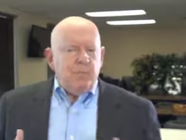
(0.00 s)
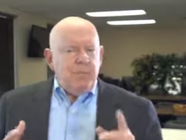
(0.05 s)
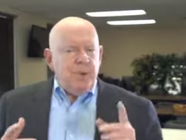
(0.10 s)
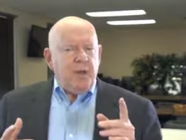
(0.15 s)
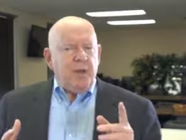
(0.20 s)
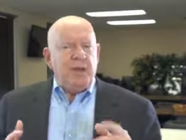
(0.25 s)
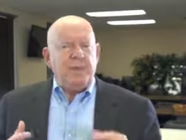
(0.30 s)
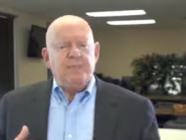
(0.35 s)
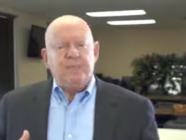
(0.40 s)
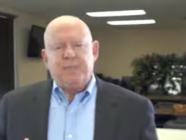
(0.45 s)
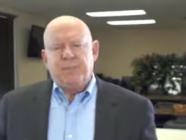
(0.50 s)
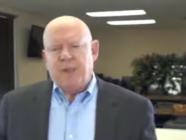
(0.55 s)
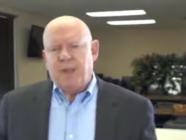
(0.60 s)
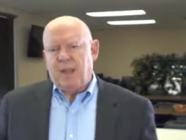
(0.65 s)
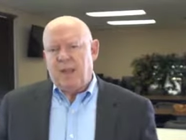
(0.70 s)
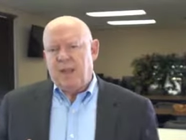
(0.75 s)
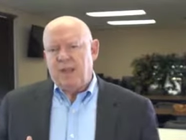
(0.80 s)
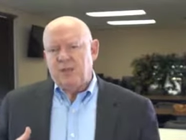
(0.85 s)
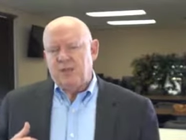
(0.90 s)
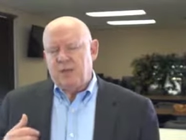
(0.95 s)
But
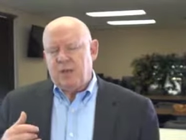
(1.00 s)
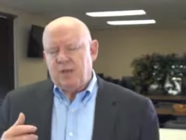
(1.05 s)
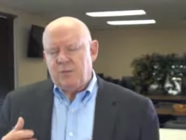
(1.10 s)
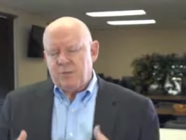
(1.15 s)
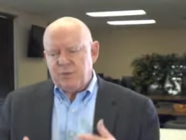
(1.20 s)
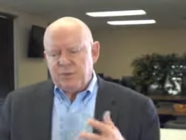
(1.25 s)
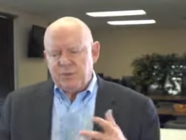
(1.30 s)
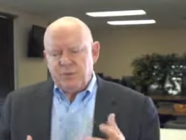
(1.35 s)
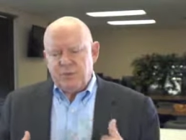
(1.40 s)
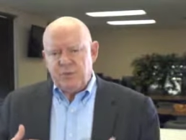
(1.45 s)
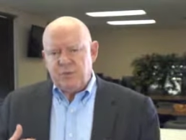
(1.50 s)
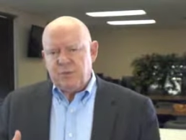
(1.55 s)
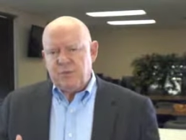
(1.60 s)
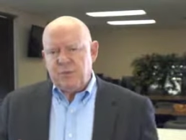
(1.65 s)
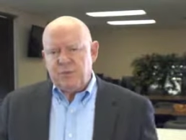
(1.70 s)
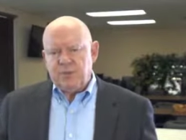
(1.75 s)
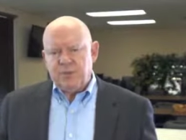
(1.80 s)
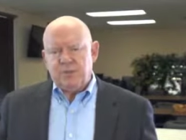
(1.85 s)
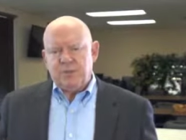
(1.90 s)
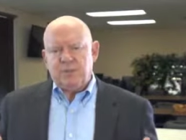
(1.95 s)
as I was doing
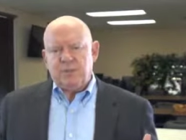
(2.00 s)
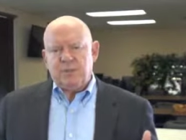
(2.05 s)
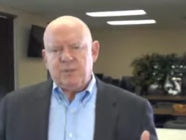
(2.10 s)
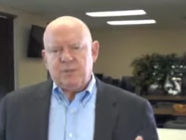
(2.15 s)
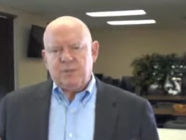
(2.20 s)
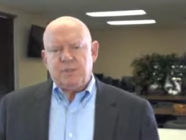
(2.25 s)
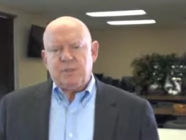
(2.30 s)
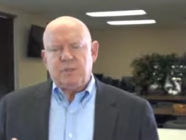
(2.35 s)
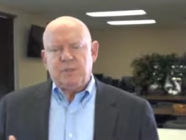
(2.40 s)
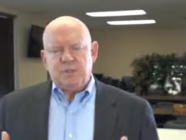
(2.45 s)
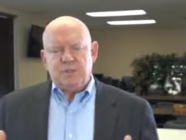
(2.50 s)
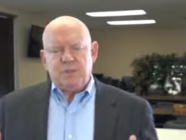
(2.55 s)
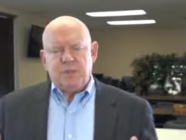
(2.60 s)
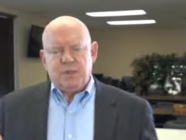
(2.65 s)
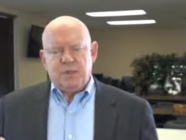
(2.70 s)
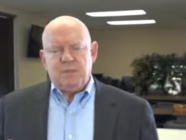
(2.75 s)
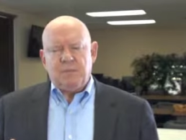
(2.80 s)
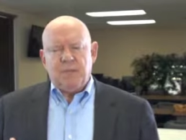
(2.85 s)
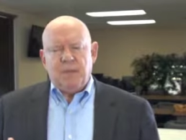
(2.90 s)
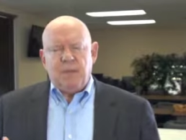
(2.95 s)
this, it's,
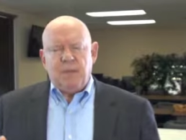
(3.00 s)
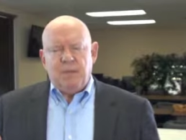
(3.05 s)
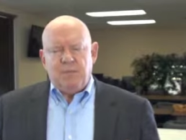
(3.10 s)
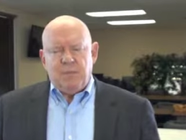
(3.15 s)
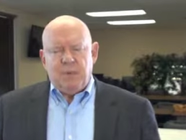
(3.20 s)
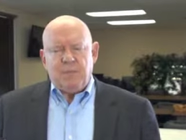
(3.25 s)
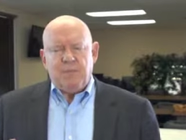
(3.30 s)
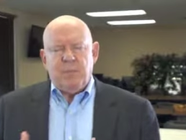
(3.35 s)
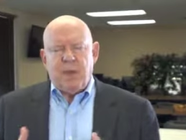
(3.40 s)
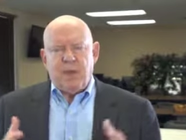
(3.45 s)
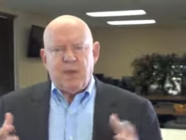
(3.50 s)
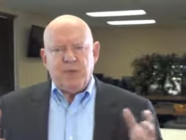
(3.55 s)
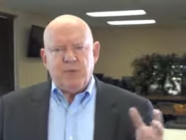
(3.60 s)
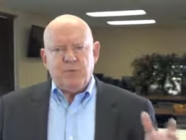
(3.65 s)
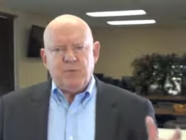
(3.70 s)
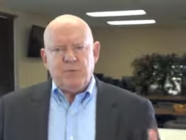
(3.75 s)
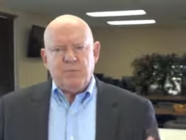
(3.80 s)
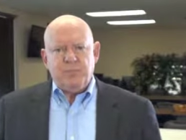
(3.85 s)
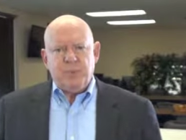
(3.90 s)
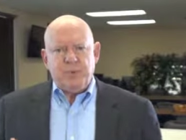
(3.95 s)
it, my
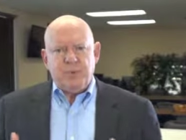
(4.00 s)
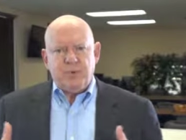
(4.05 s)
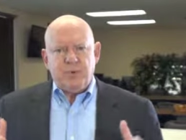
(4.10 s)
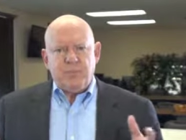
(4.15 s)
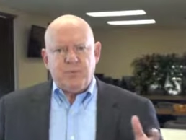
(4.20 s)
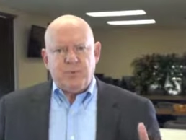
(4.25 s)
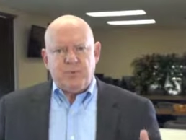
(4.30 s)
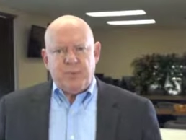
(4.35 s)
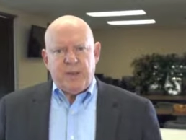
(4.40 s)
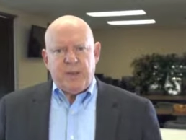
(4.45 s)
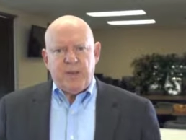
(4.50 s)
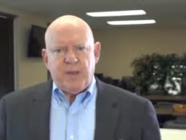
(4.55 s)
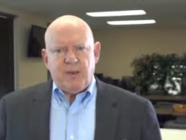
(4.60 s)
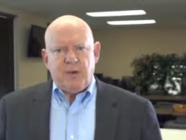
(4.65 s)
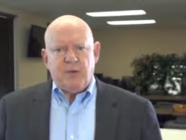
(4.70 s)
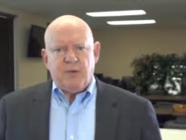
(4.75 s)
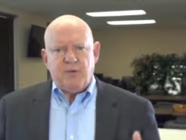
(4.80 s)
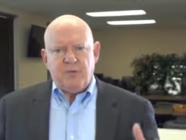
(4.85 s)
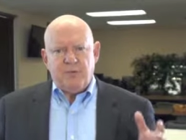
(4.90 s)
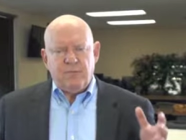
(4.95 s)
mind was being
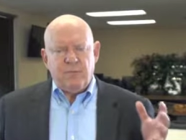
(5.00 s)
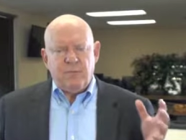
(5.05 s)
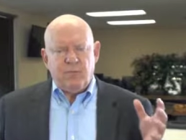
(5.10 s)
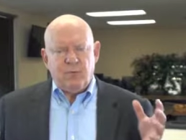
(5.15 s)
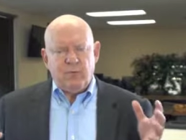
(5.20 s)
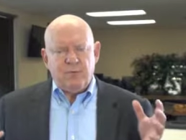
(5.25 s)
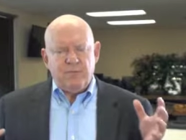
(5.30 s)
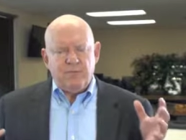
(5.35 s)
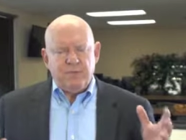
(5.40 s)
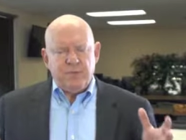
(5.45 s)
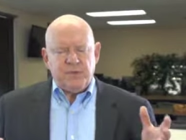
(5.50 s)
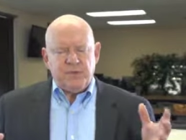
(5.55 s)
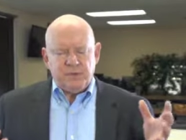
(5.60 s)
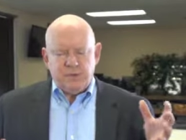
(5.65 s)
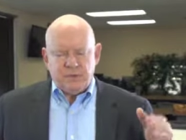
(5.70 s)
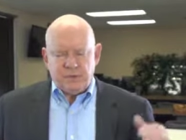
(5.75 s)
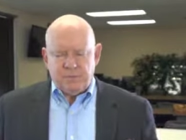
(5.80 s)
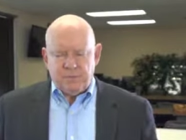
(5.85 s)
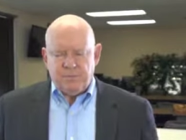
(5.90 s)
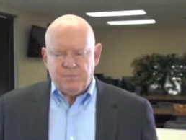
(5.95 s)
prepared for a
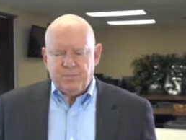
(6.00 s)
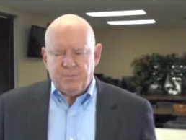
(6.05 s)
vision.